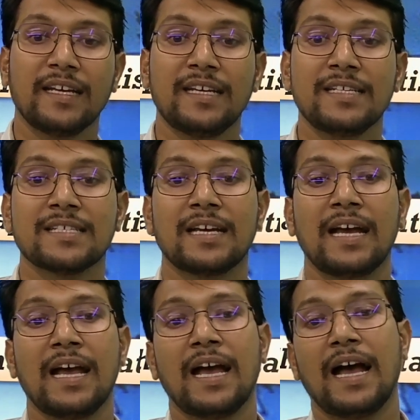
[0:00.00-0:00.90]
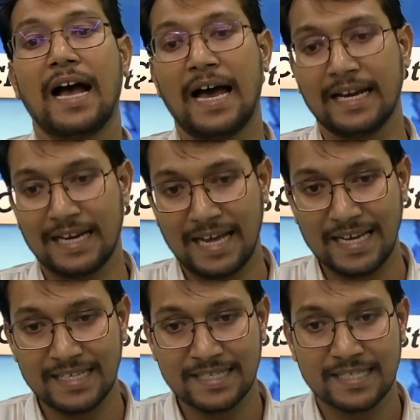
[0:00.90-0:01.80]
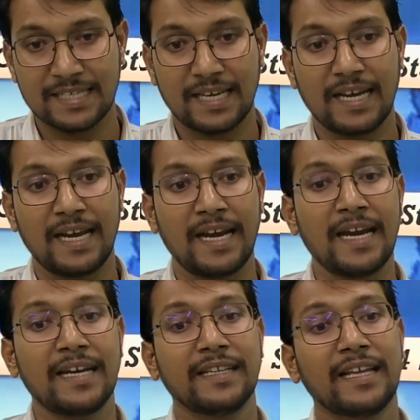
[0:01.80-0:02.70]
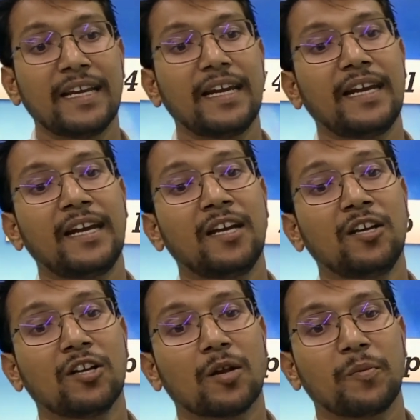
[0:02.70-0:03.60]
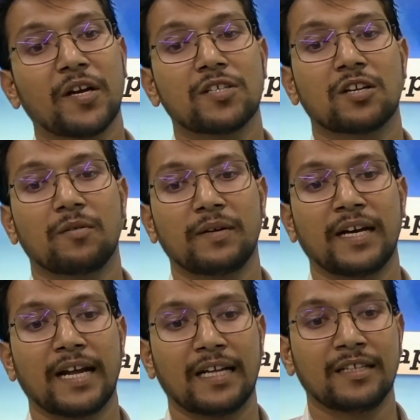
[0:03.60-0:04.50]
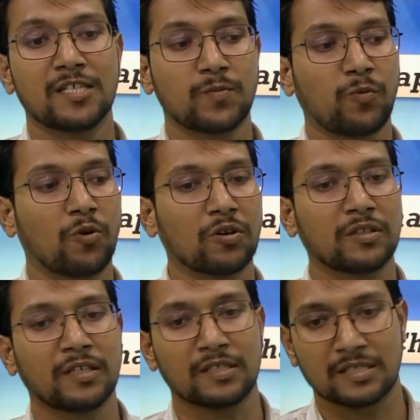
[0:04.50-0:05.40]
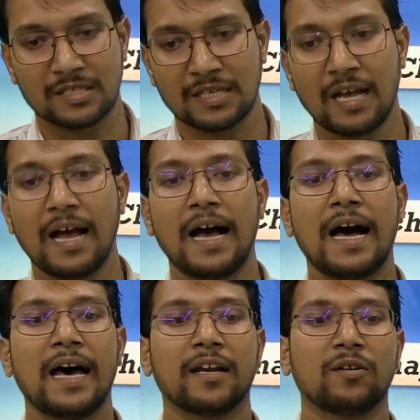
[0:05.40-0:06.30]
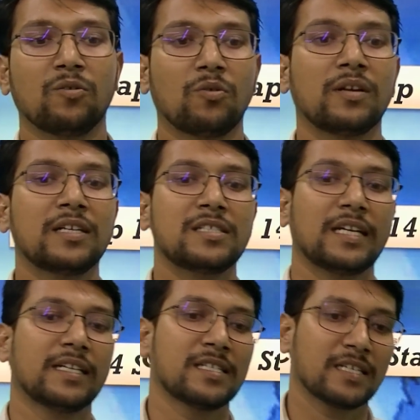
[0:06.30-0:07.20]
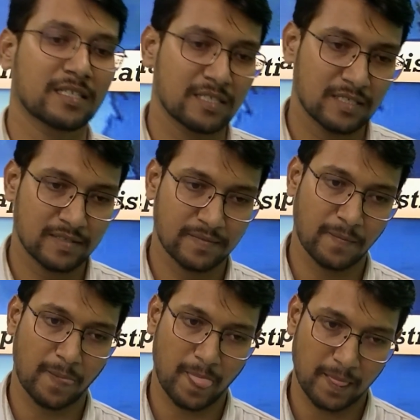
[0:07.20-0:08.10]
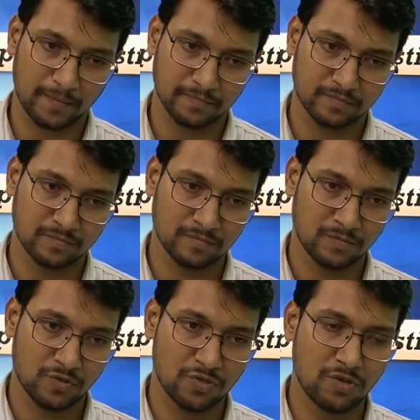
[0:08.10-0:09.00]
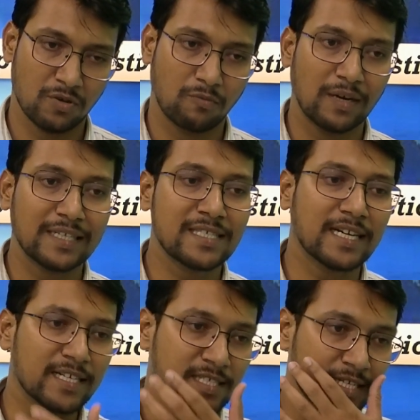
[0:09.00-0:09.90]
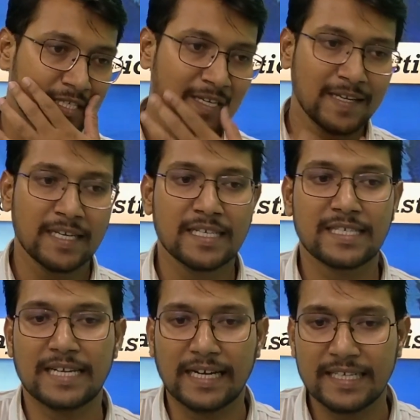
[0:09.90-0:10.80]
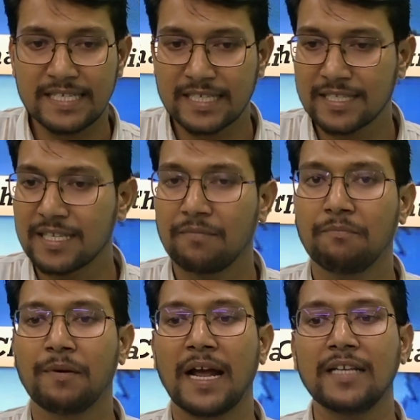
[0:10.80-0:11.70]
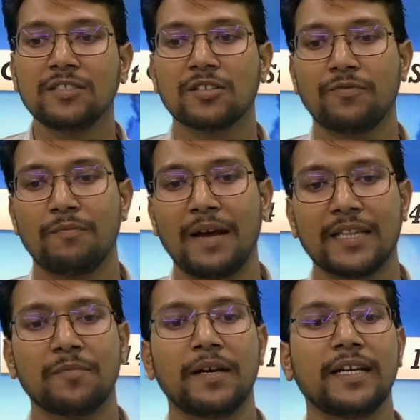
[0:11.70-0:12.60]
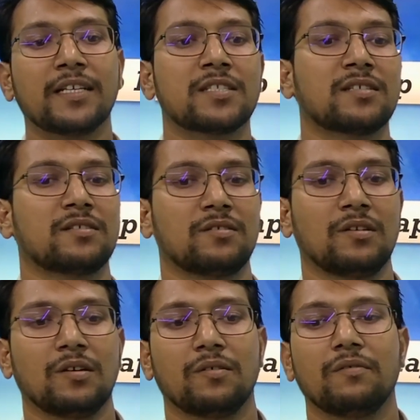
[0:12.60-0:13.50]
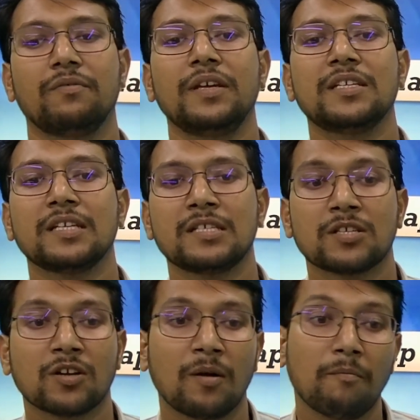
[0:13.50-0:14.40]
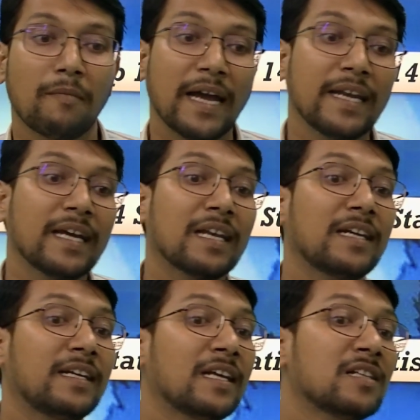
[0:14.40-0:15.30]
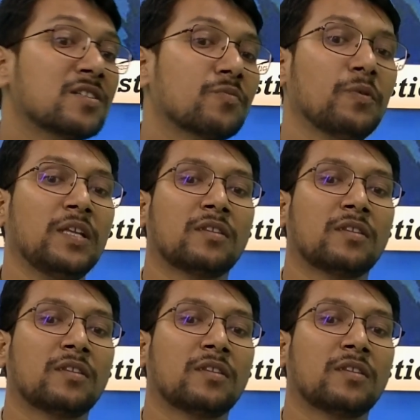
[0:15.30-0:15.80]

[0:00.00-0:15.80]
is analyzed and the interpretation of data. These four things are known as statistics. So what is statistics? Statistics is a branch of mathematics which is combiningly deals with